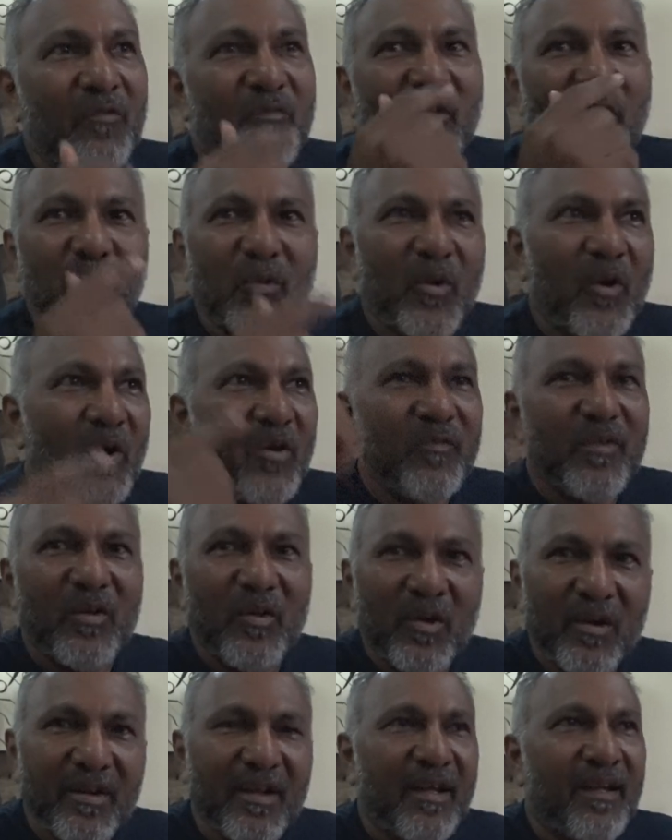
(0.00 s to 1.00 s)
From Roy, we
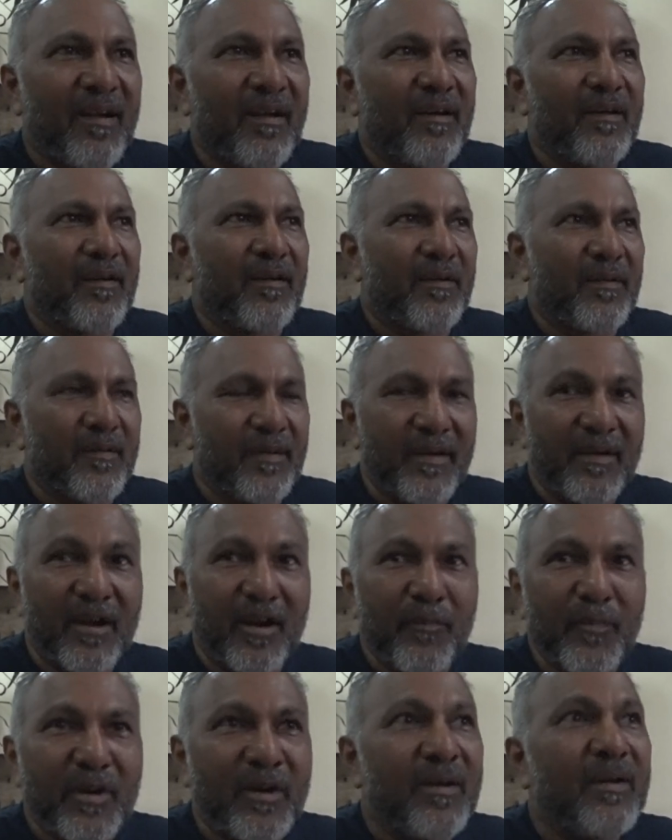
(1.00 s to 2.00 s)
got the
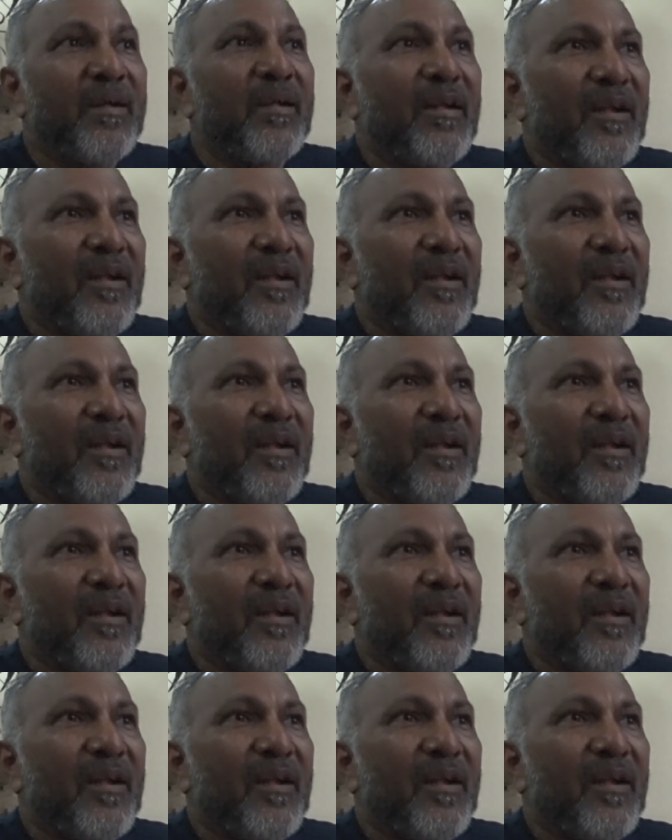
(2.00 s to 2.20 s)
drummer.